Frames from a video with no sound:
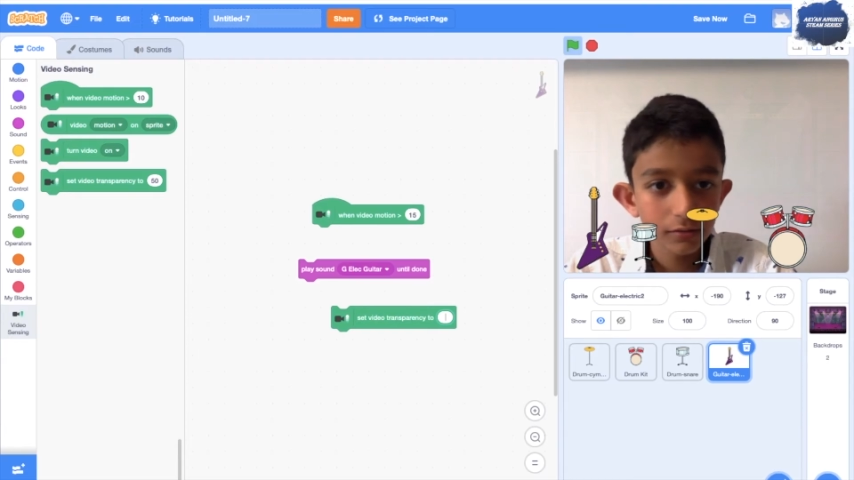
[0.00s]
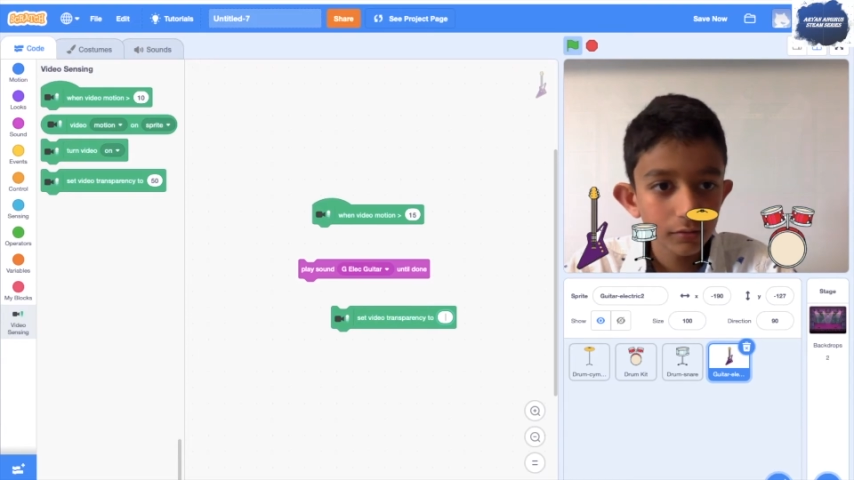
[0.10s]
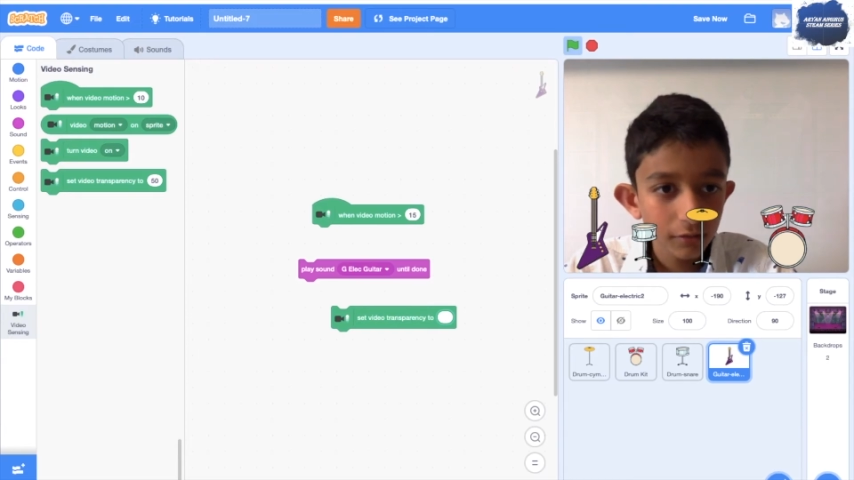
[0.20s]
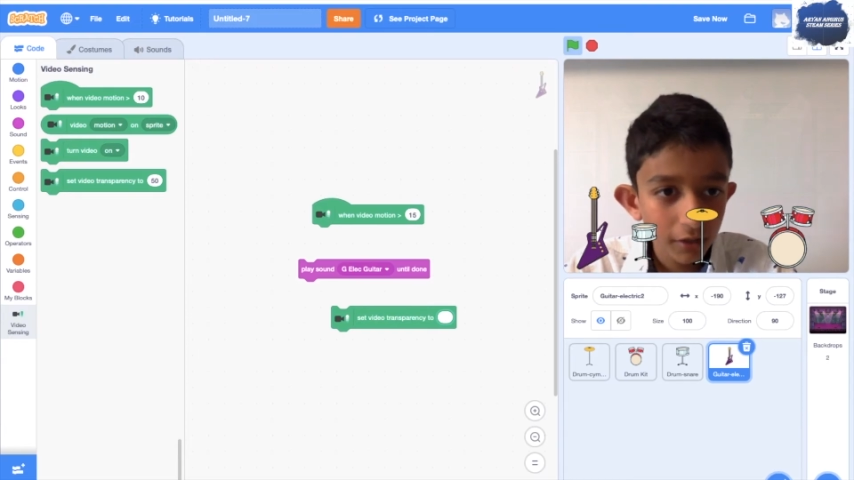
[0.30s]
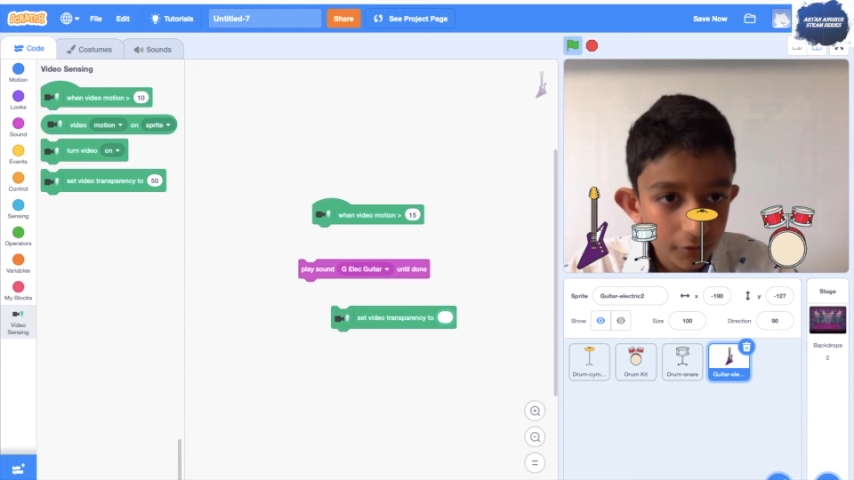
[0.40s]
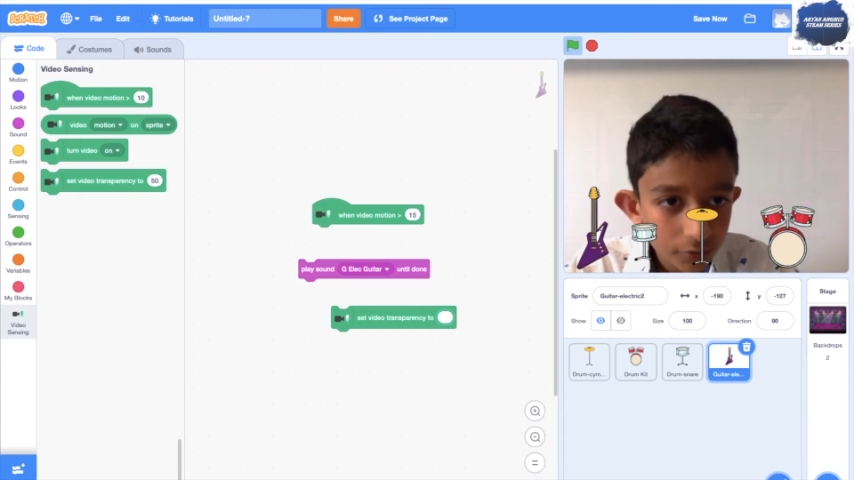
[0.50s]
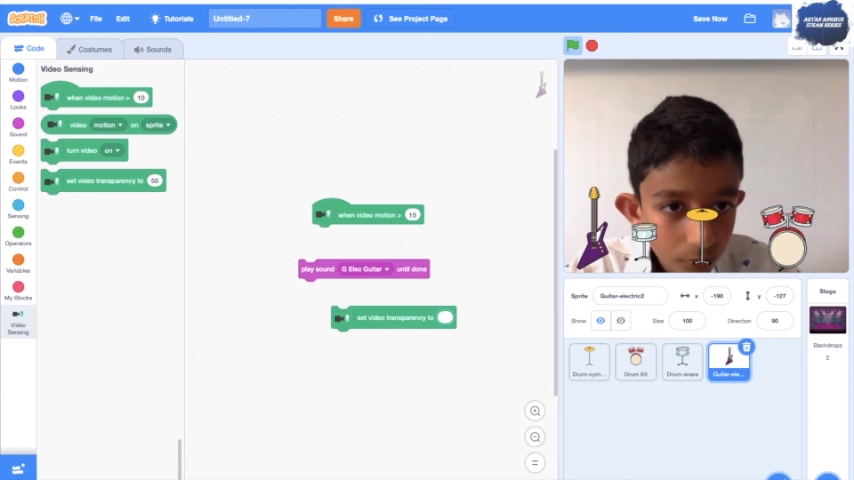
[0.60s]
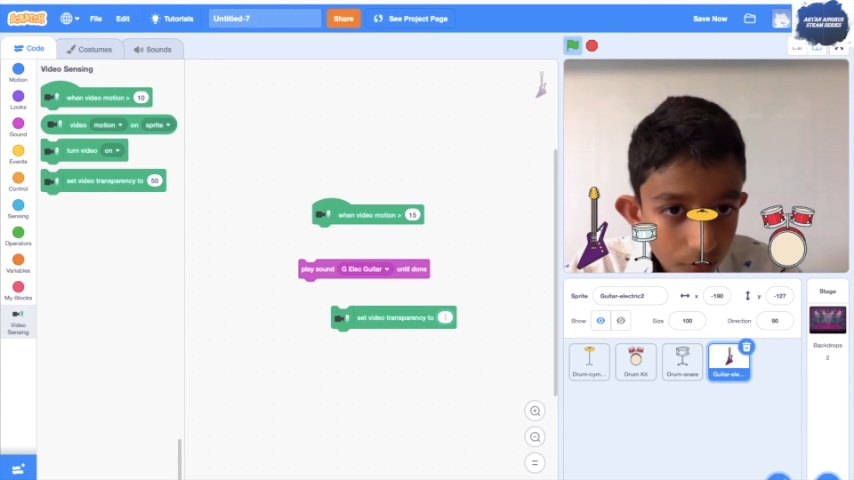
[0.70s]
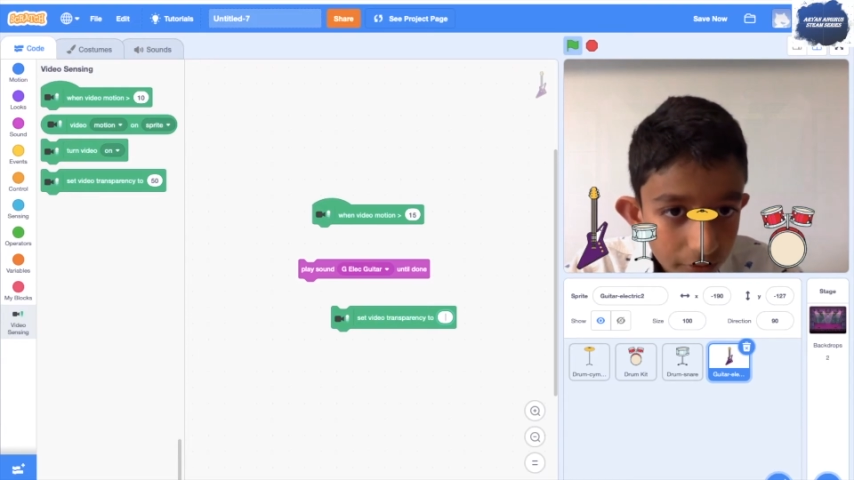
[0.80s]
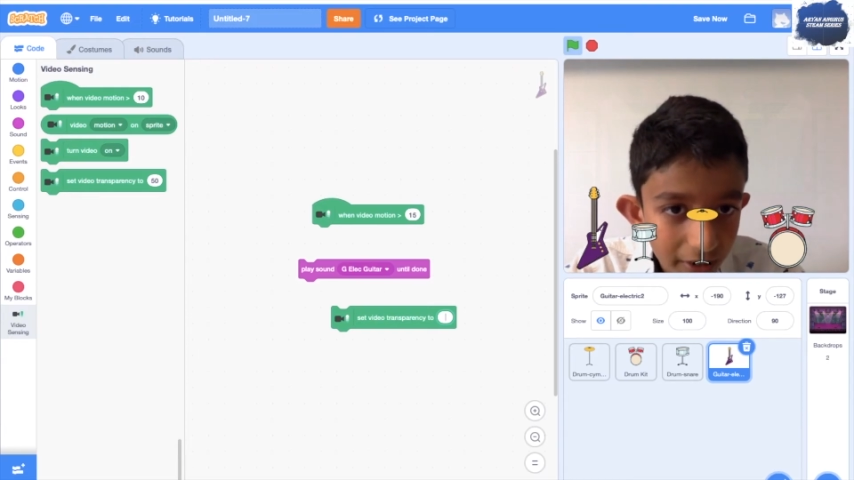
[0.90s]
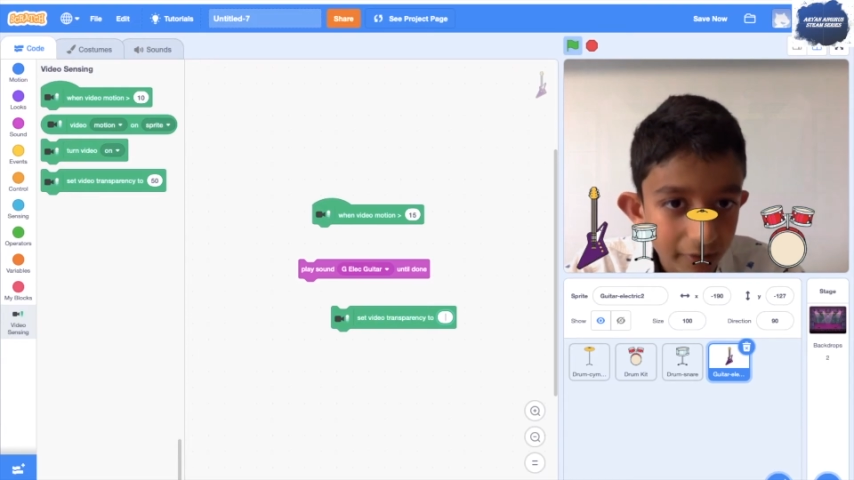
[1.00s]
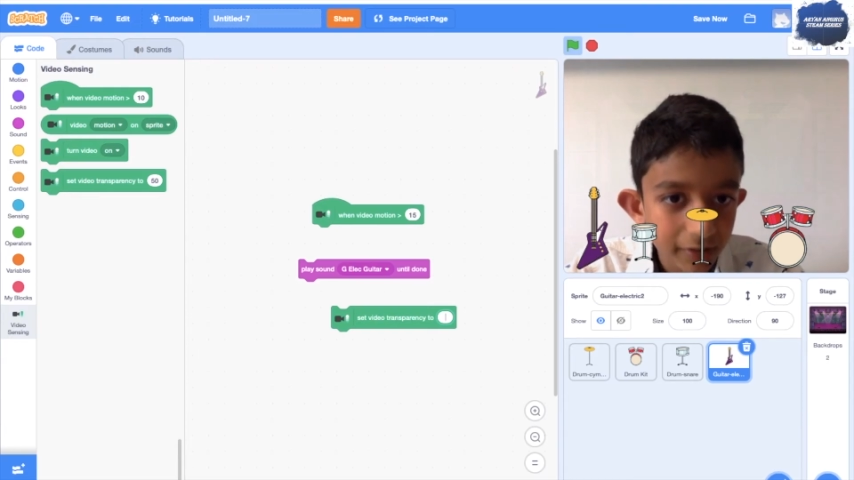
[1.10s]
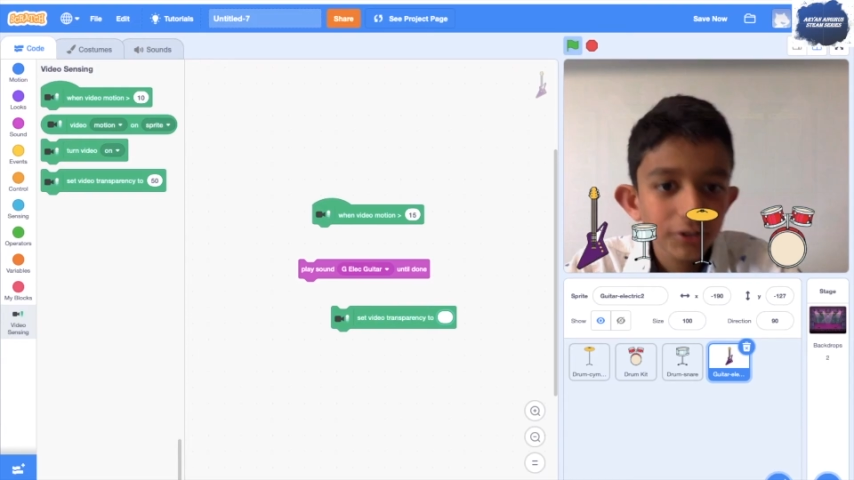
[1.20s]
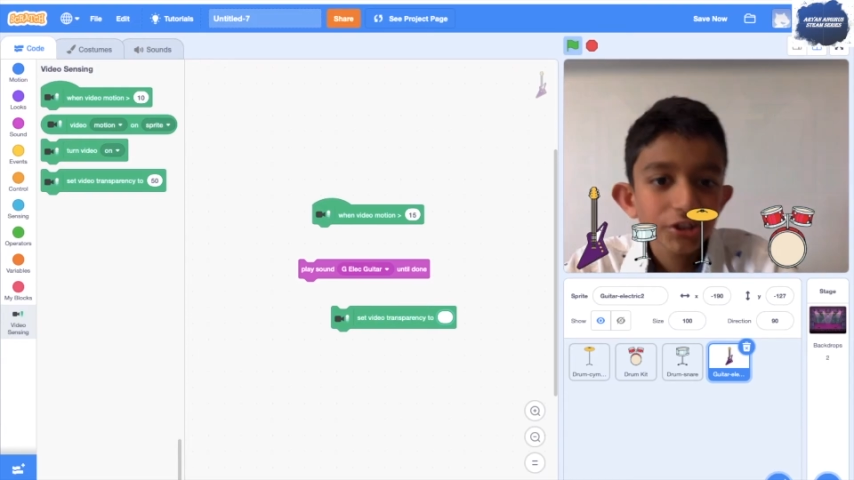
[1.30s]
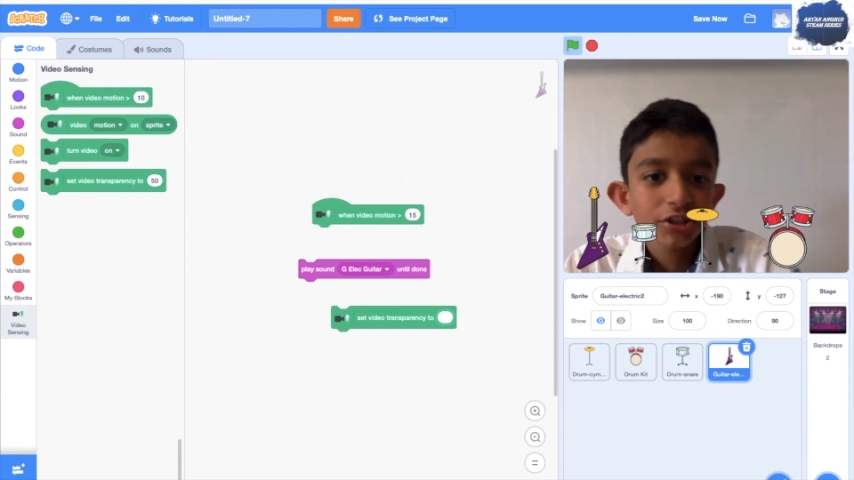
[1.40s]
I can
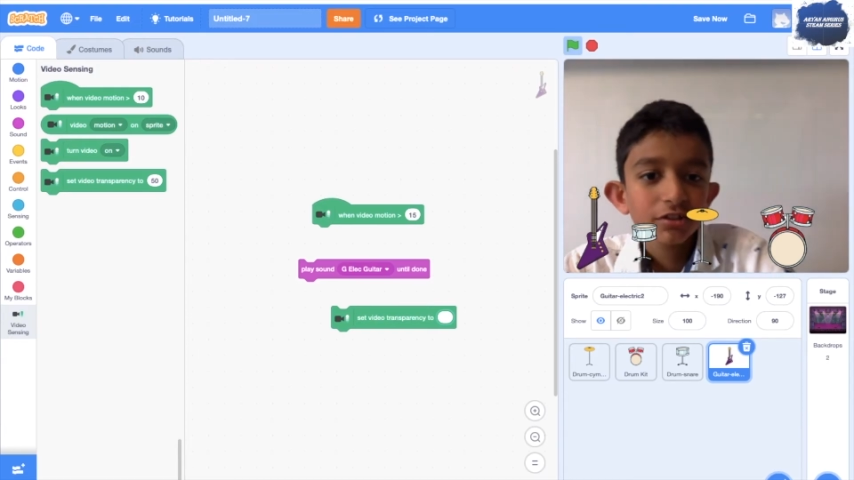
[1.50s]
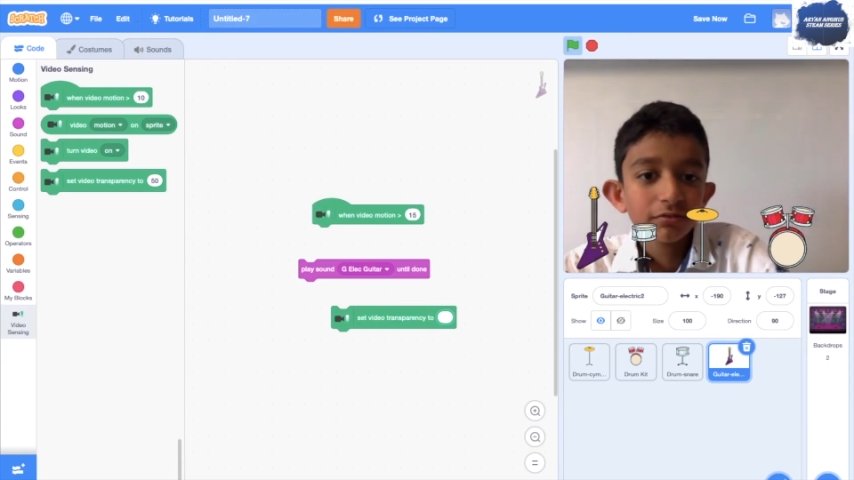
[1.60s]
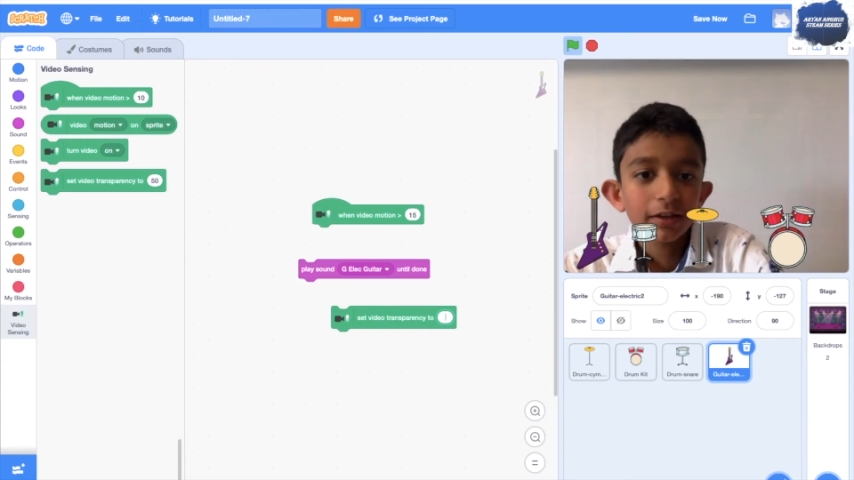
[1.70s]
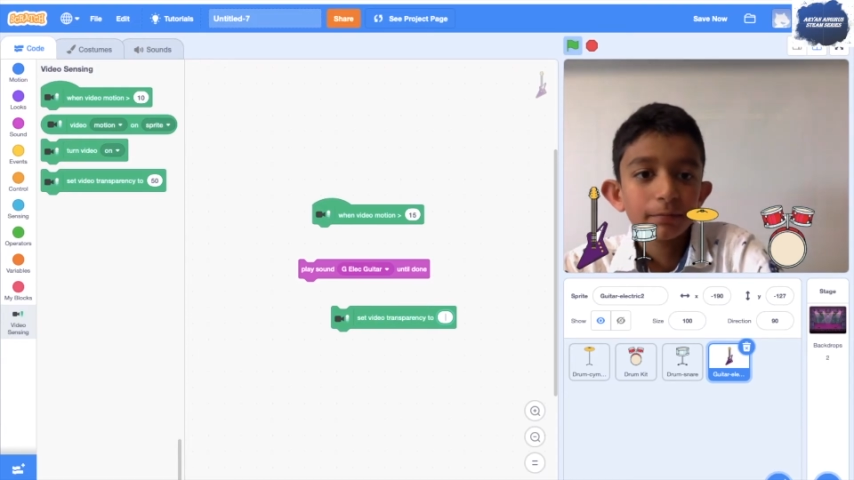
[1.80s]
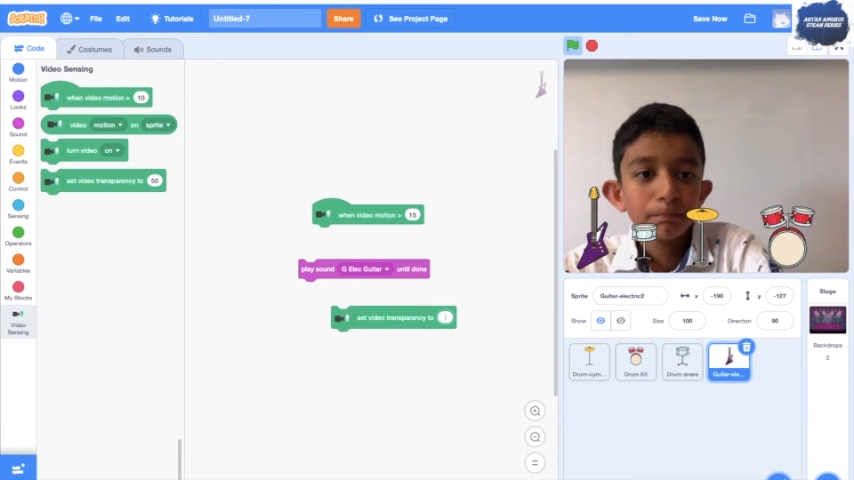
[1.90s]
just like